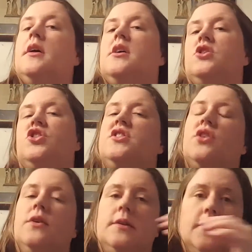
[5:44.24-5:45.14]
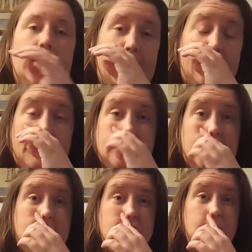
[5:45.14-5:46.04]
She's currently in my
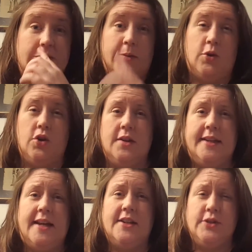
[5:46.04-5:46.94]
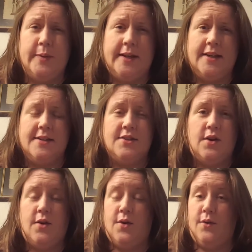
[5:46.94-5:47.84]
rotation, which I'm currently not doing,
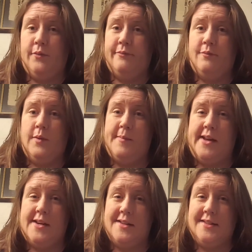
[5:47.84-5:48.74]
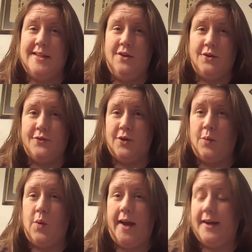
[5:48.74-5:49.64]
so we might not see her for a
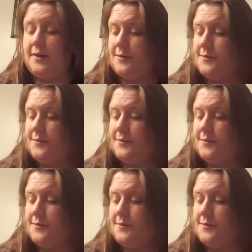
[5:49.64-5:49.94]
while.